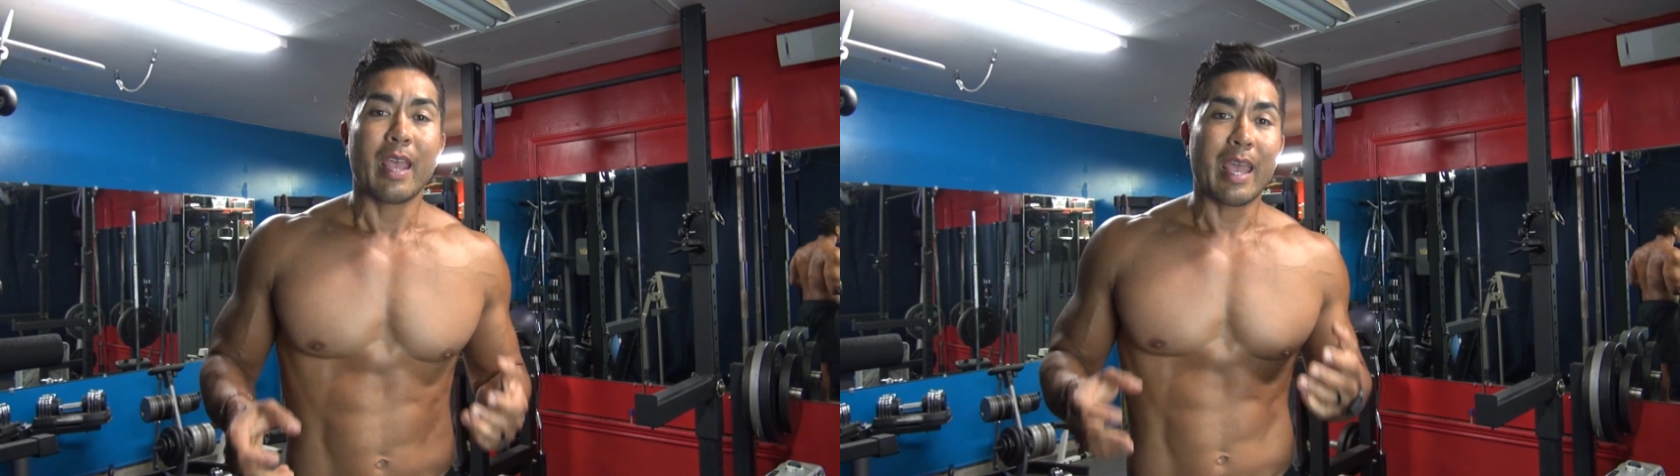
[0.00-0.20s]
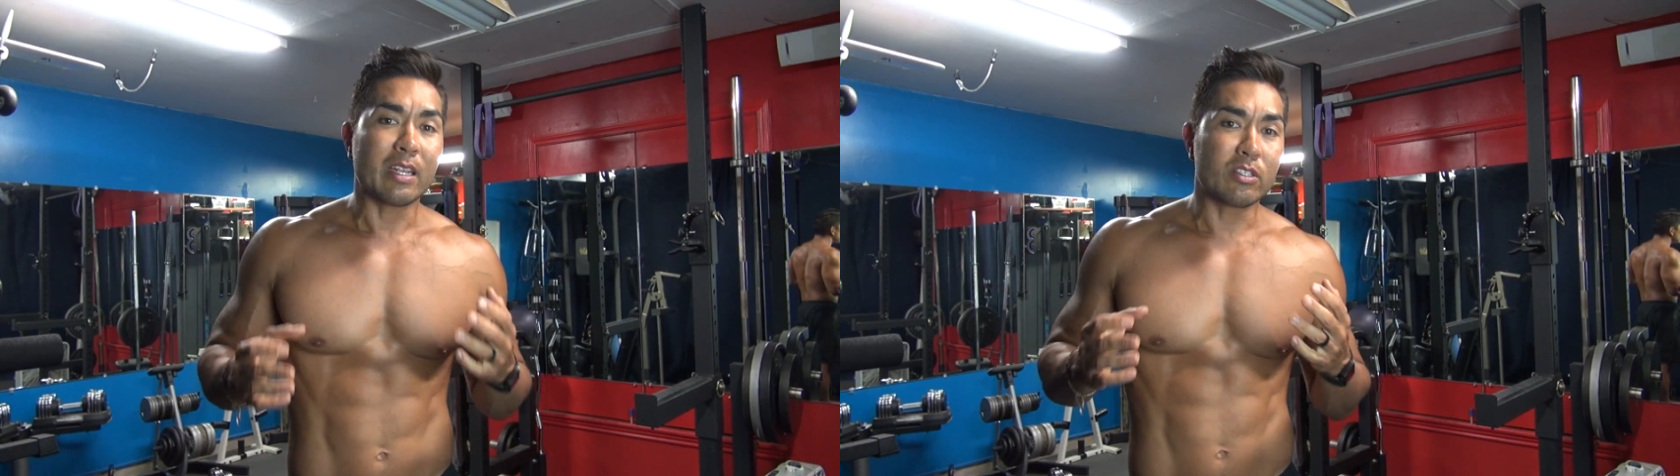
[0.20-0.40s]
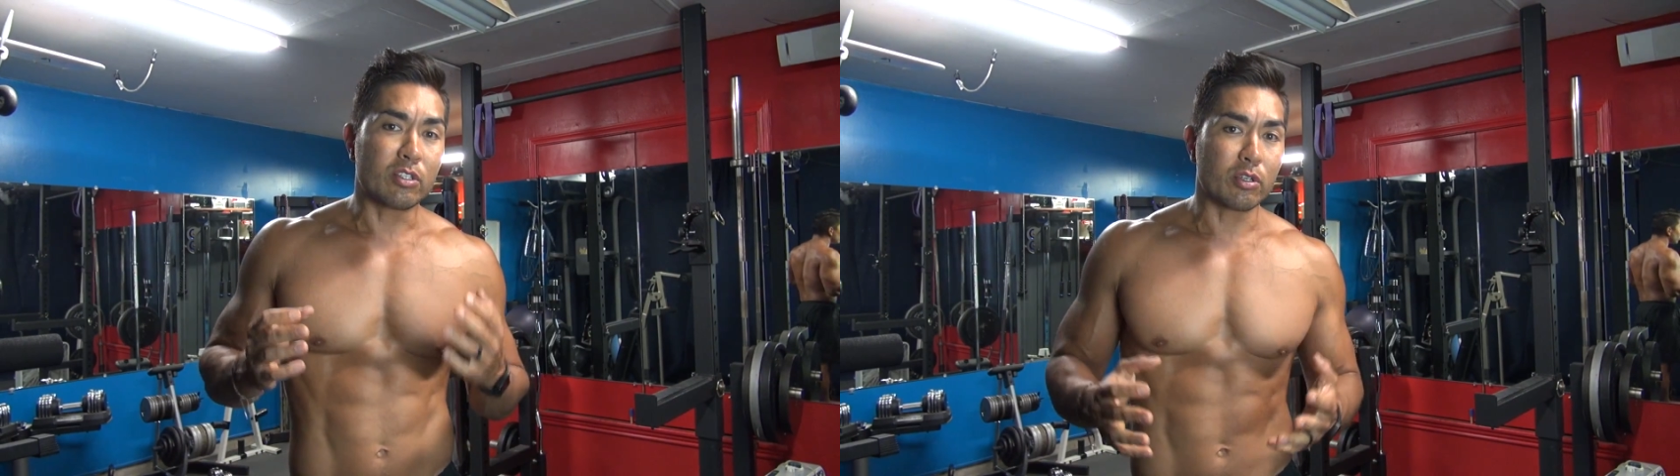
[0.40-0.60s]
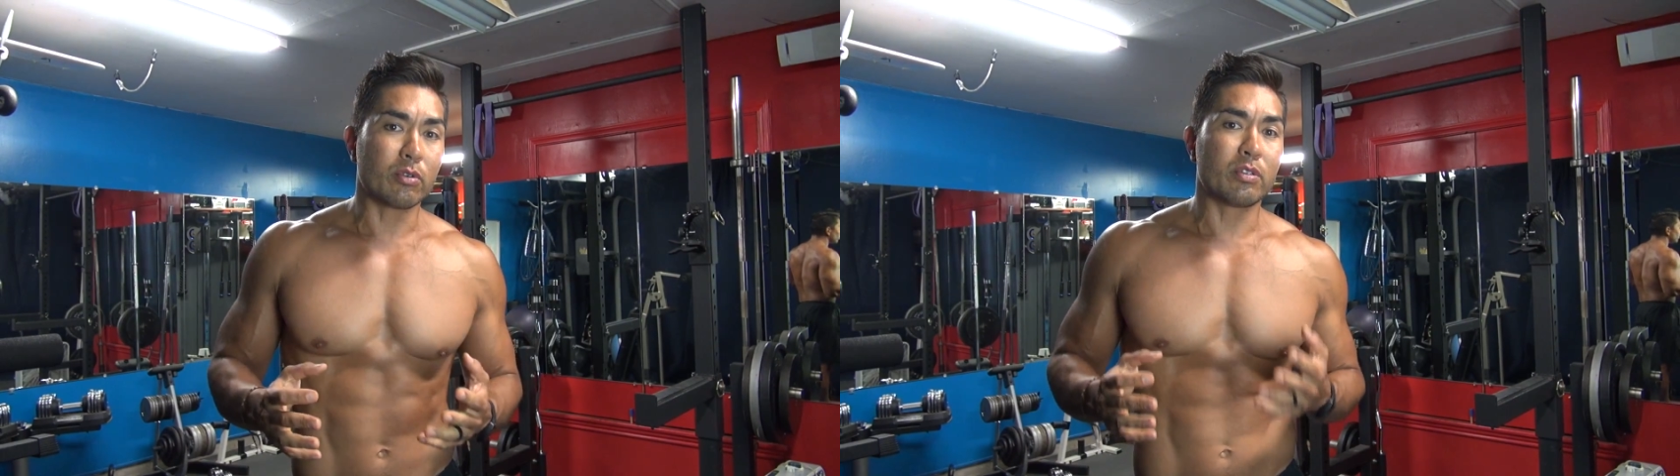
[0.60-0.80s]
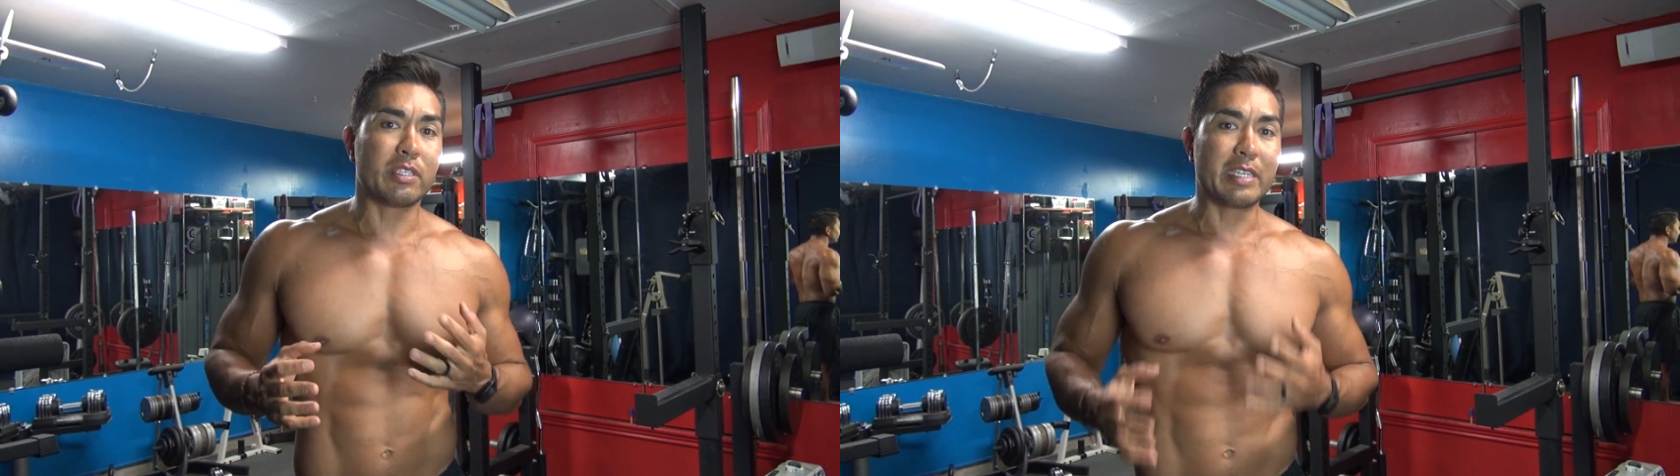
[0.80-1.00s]
and
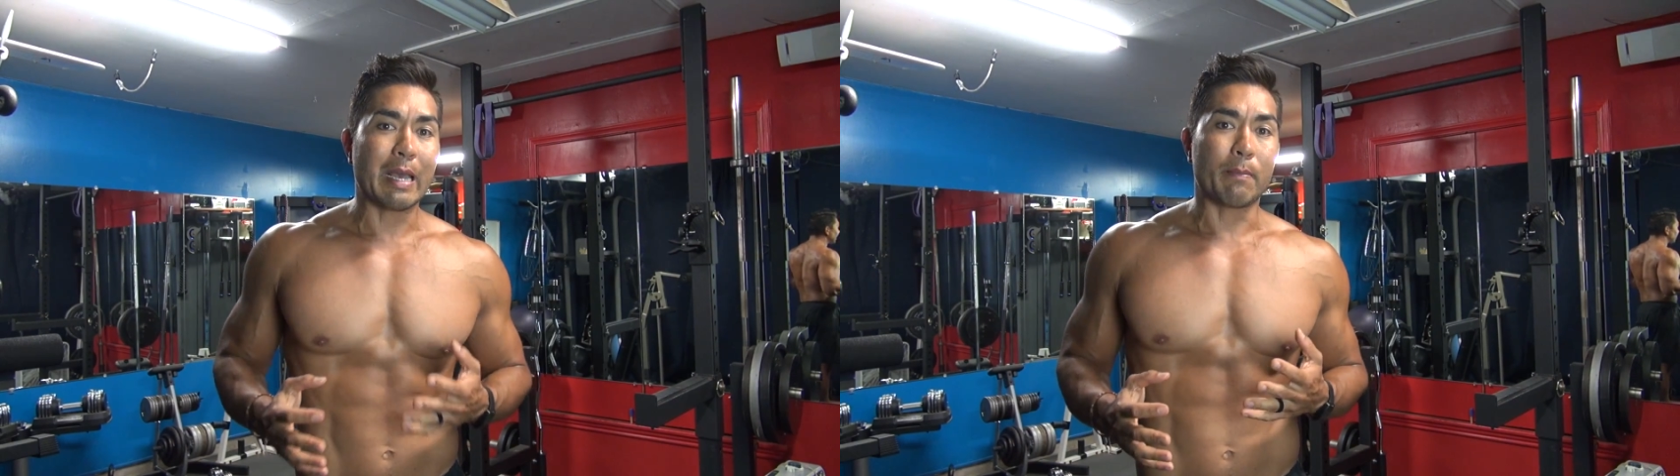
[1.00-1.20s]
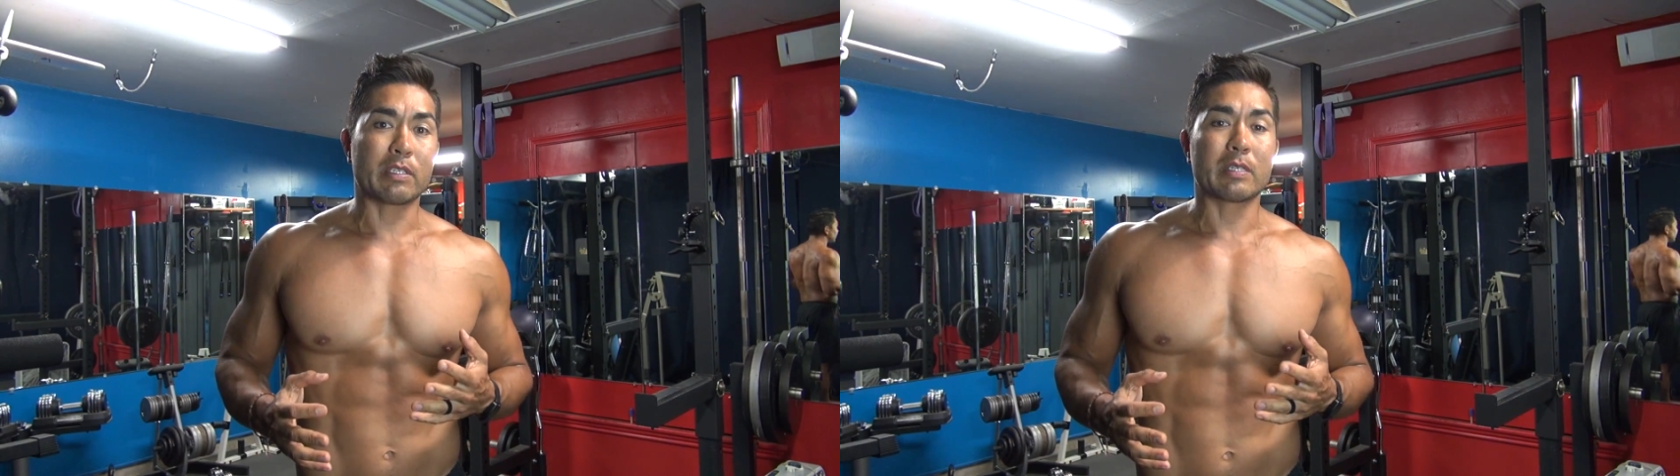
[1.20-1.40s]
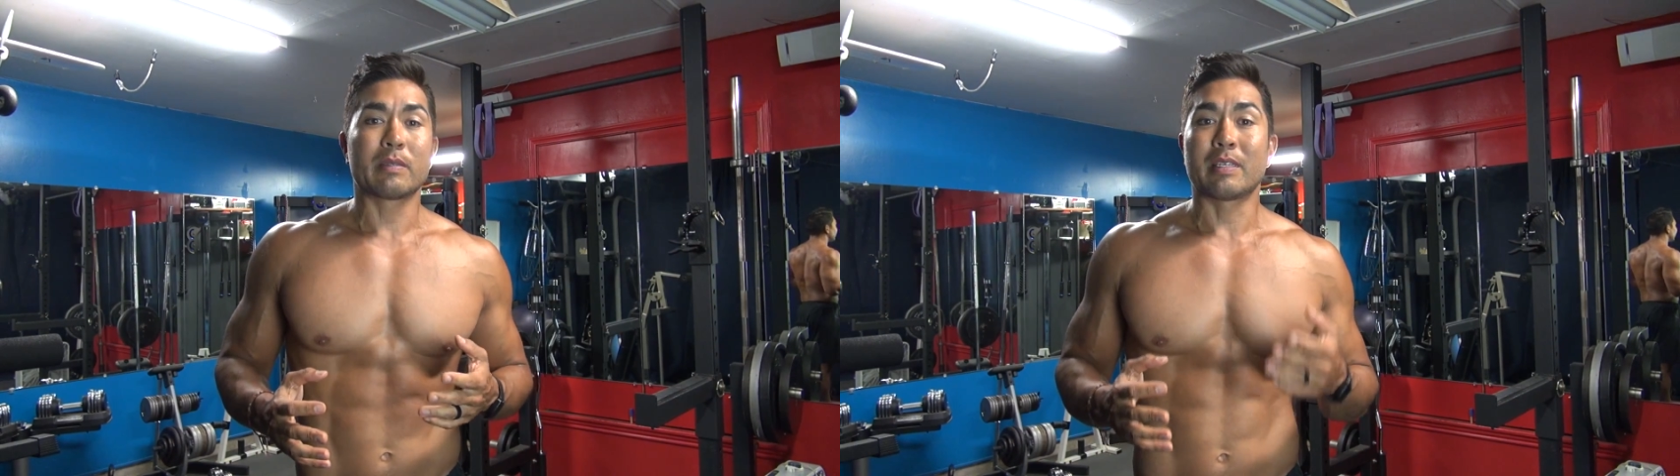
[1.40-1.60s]
do dips.